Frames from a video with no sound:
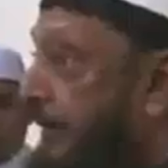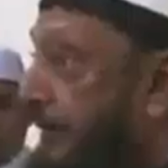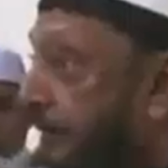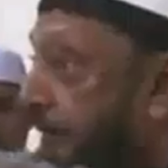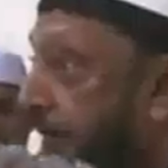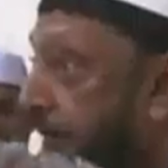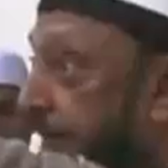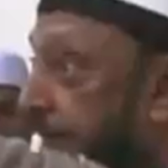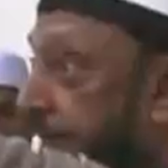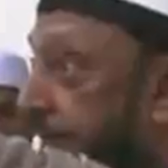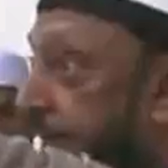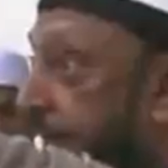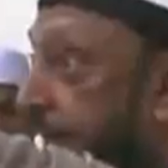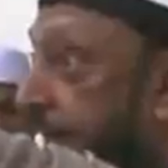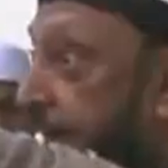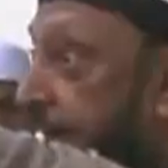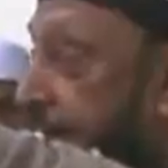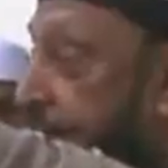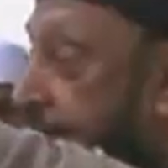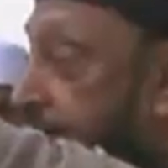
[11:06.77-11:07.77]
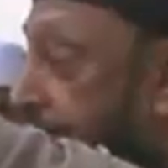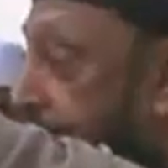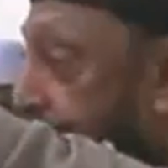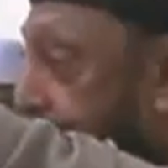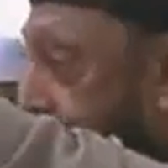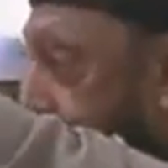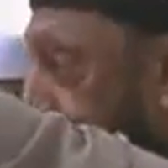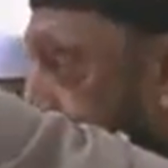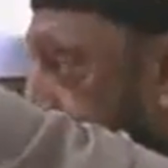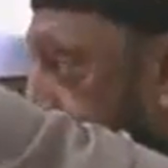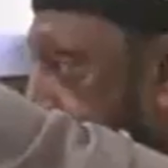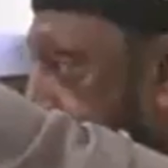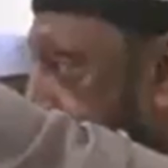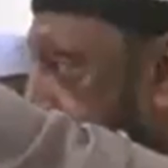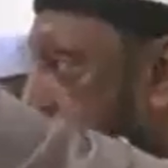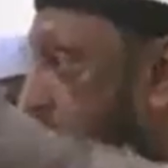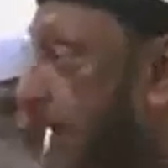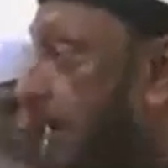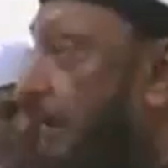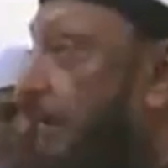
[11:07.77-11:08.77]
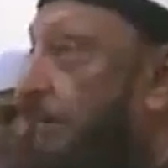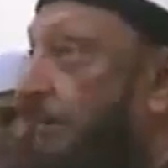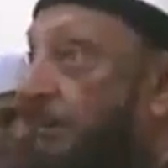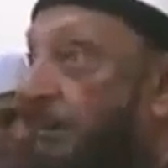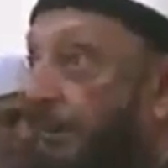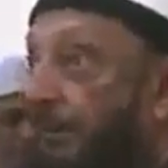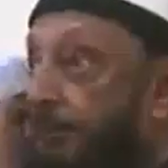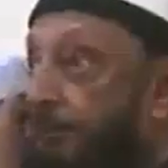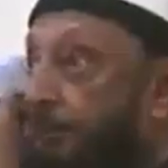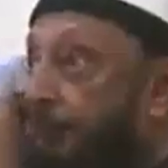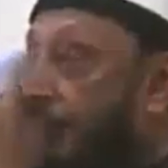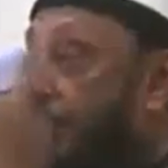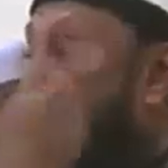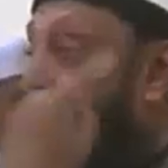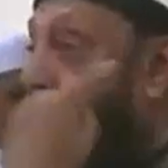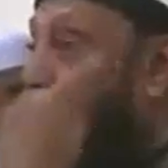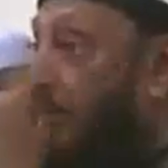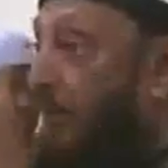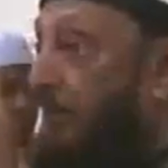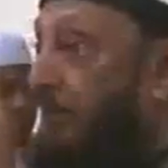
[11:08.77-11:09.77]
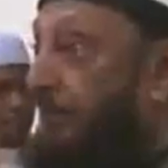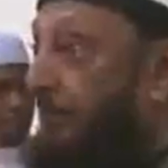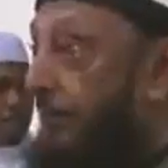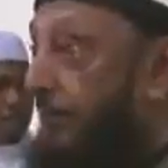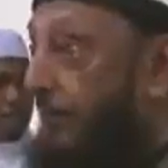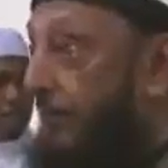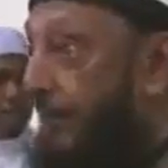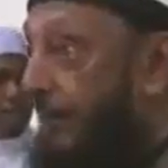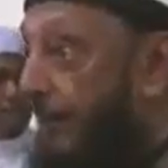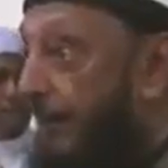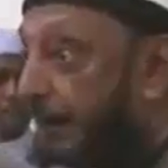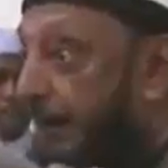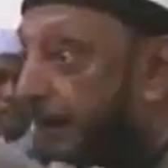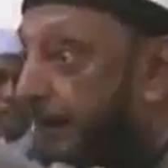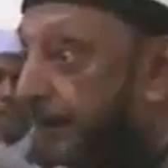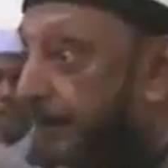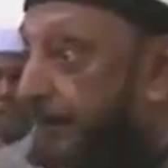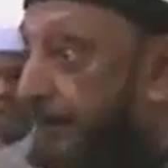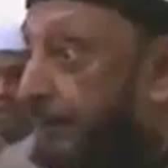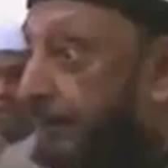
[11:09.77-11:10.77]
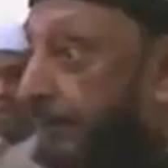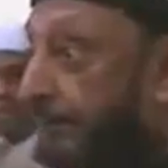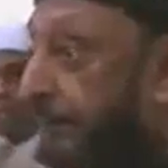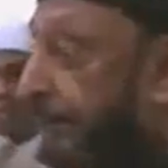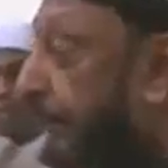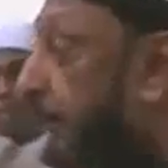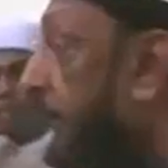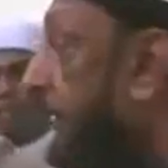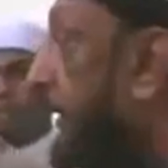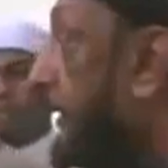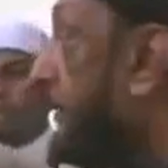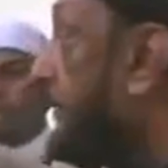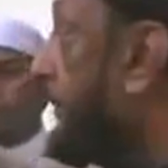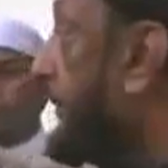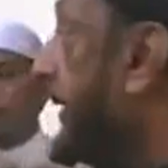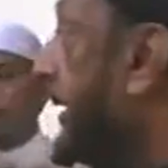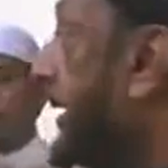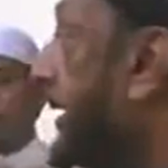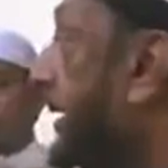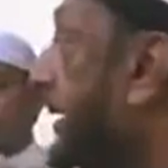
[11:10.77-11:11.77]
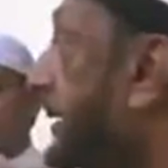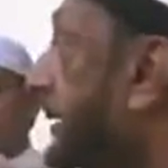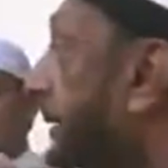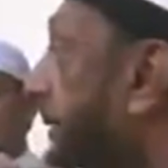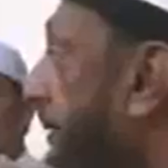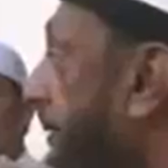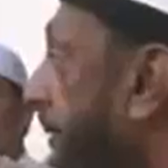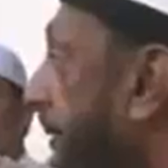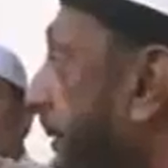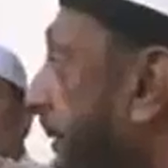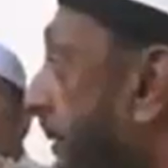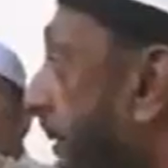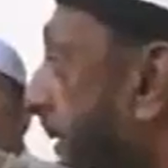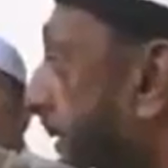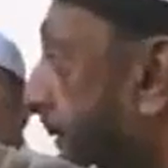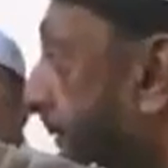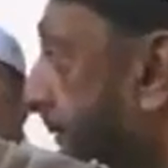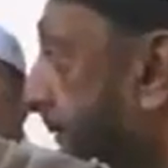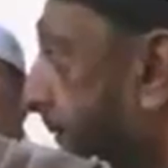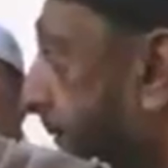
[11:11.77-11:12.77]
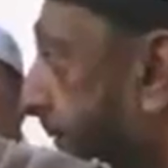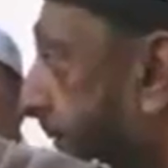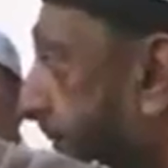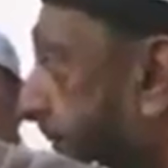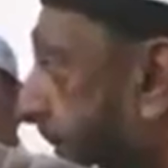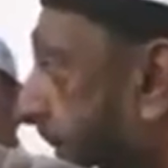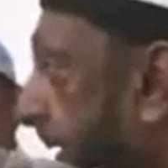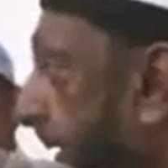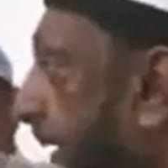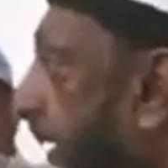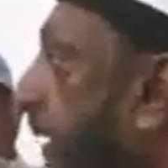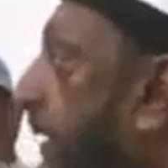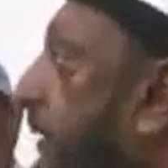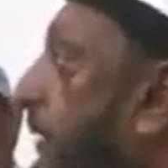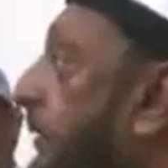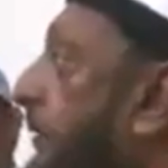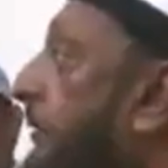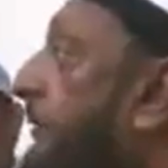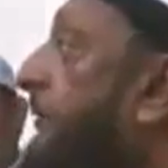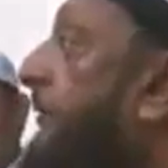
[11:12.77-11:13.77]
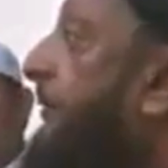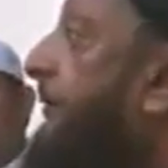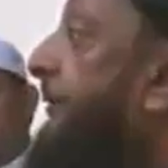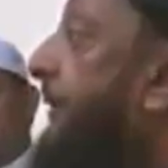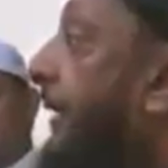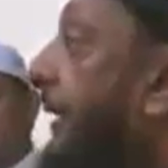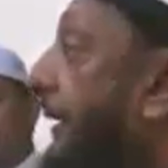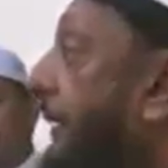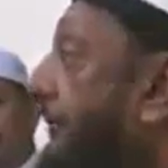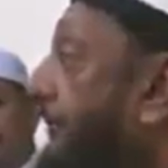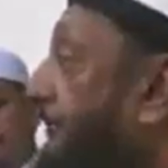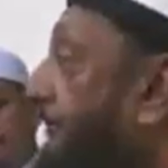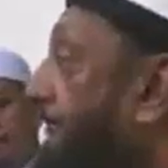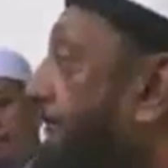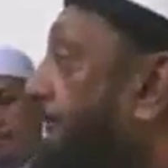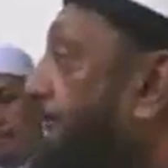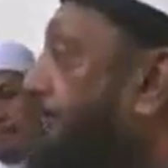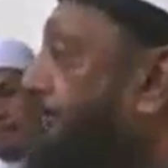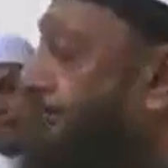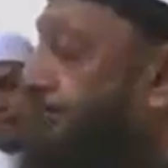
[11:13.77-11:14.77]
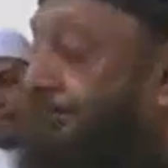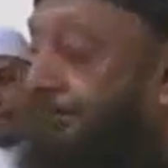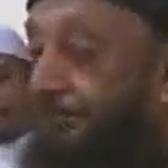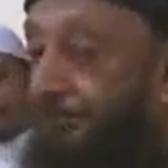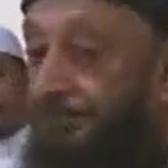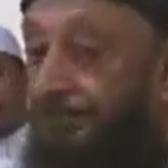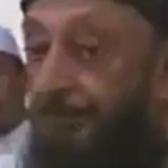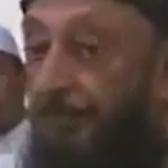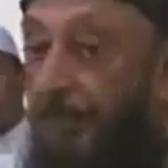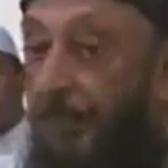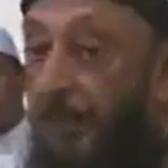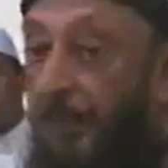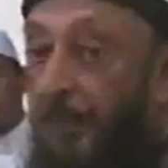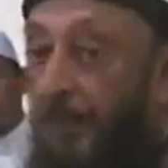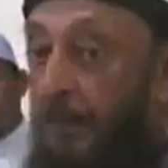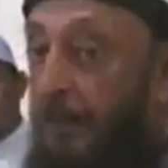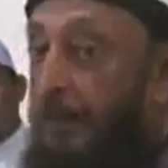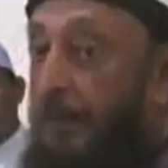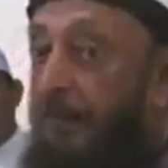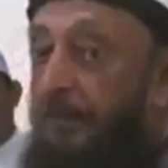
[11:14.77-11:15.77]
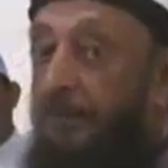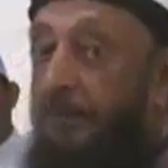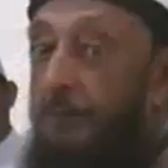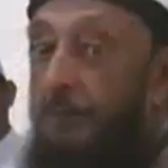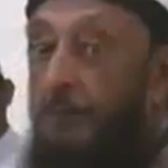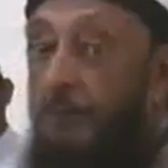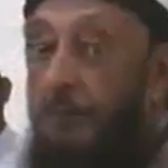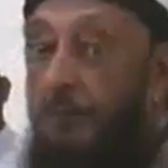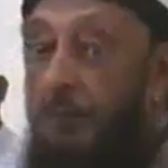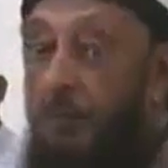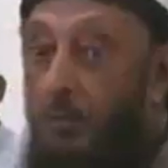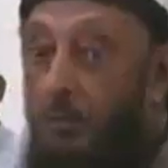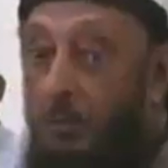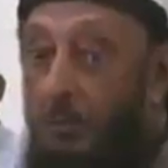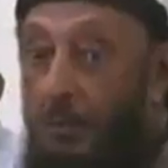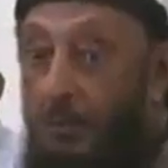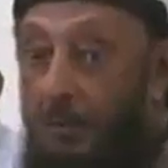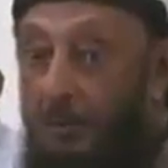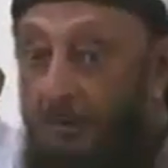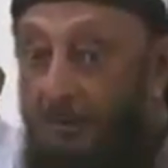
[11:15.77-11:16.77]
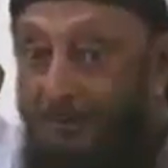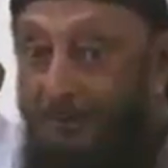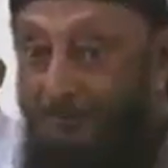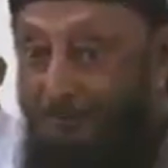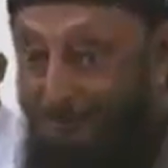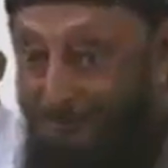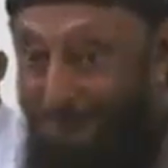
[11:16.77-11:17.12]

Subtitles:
because he's dead. Before our very eyes, we saw him die on the cross, crucified. He never ruled over.